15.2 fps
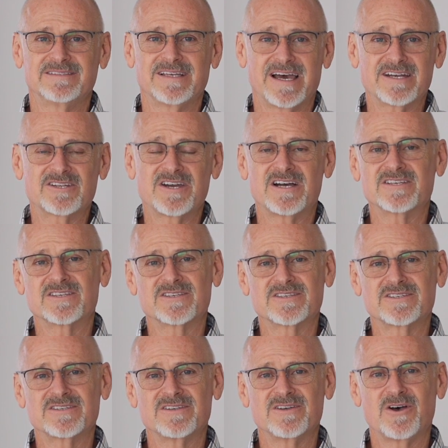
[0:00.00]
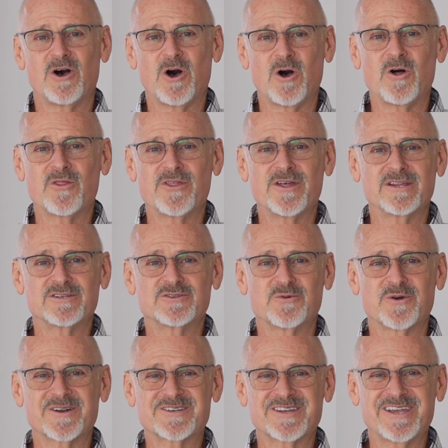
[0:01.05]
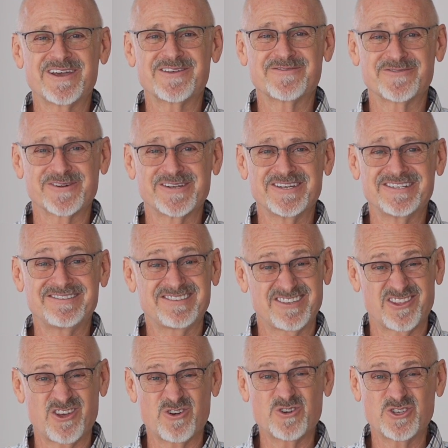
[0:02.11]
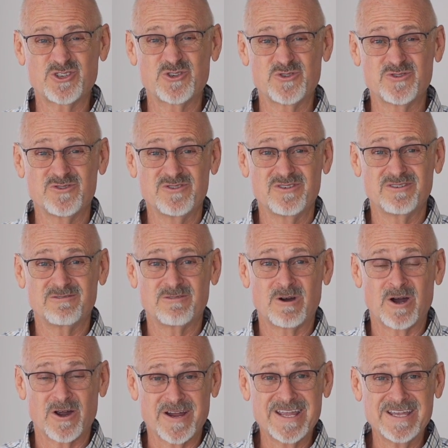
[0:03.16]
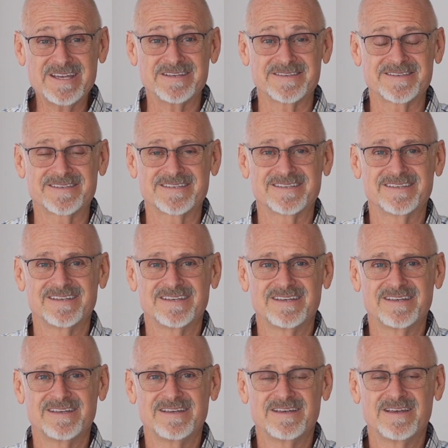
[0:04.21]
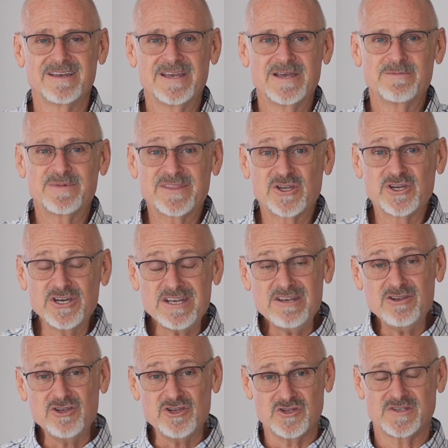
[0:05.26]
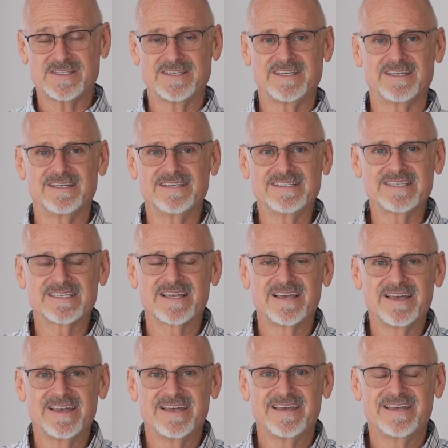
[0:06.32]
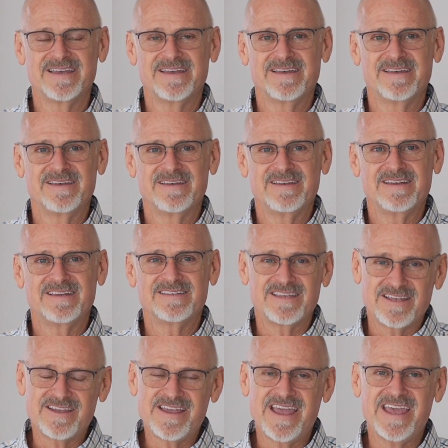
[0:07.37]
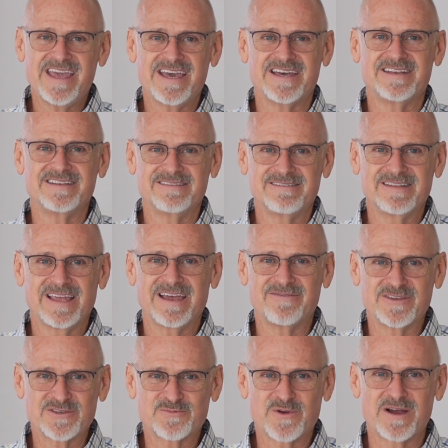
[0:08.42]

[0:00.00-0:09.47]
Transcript: God causes all things to work together for good to those who are his. But the good news is that you can have this